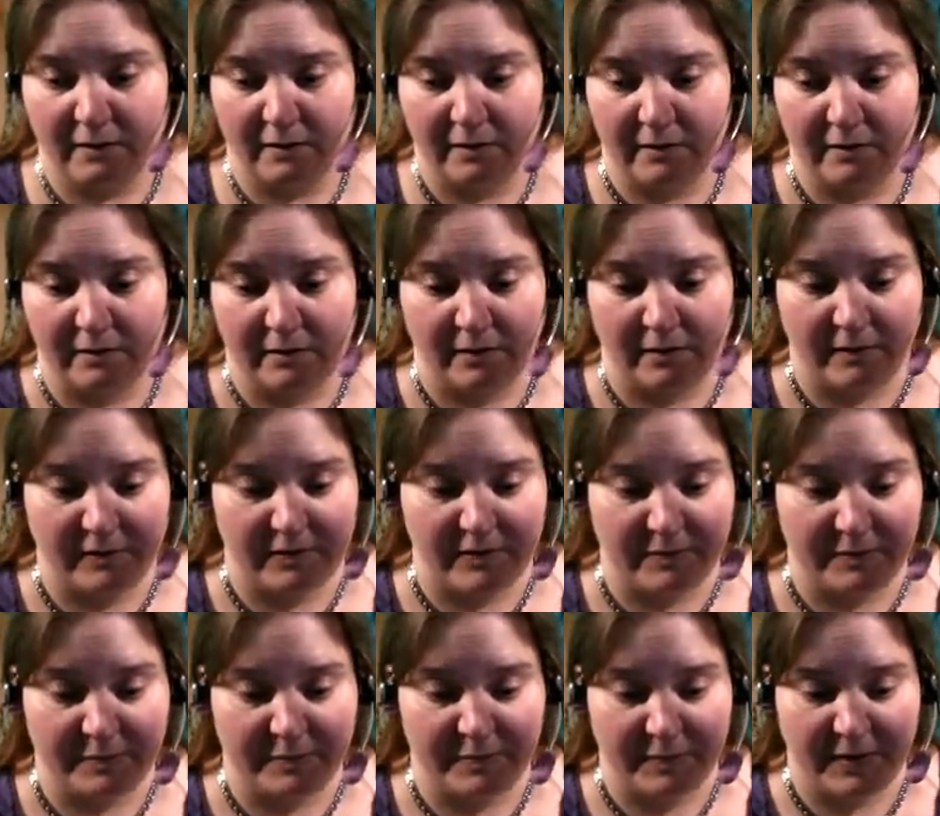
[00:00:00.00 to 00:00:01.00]
So I've
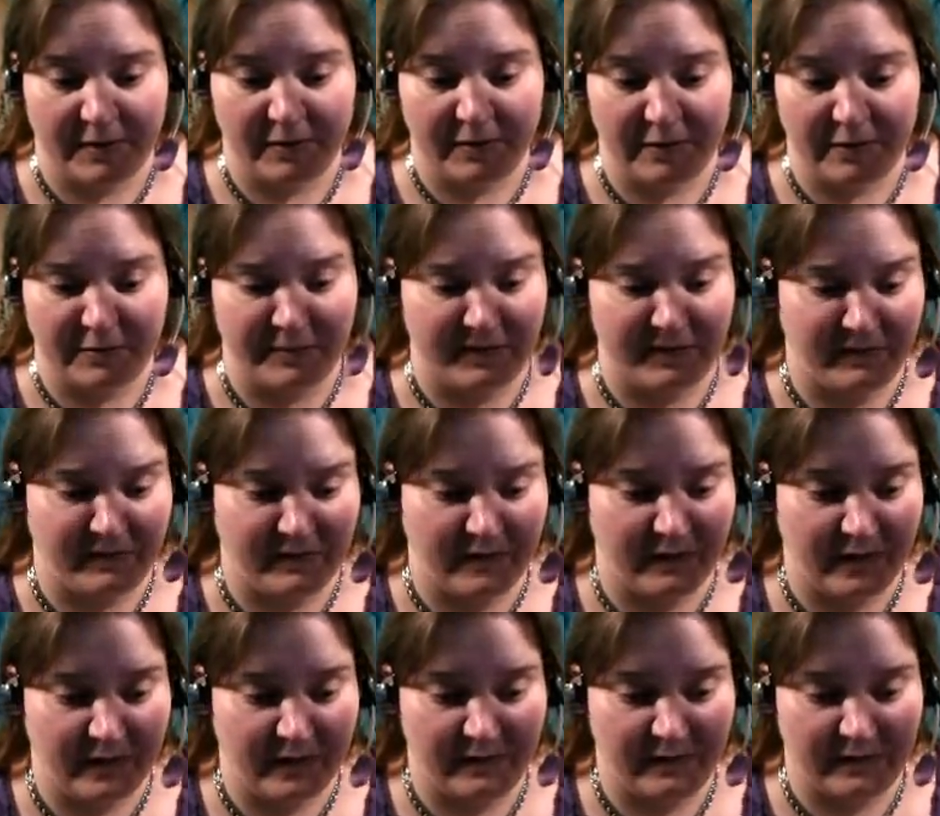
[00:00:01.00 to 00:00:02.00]
just bundled them in
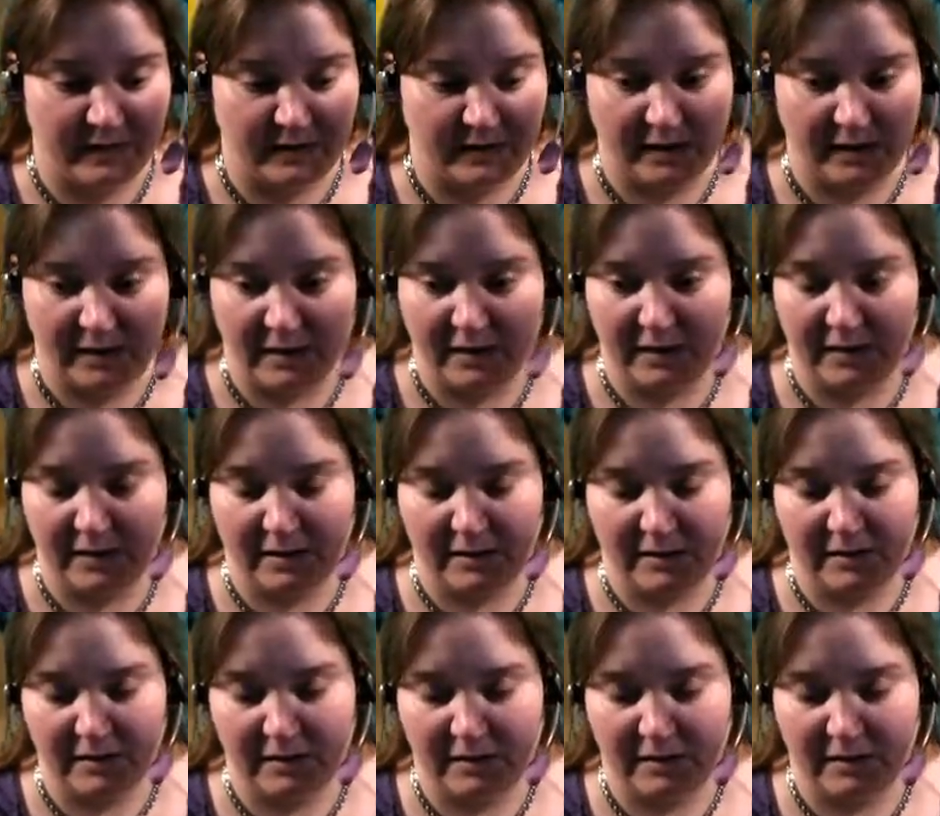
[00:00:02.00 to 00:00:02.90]
5s, and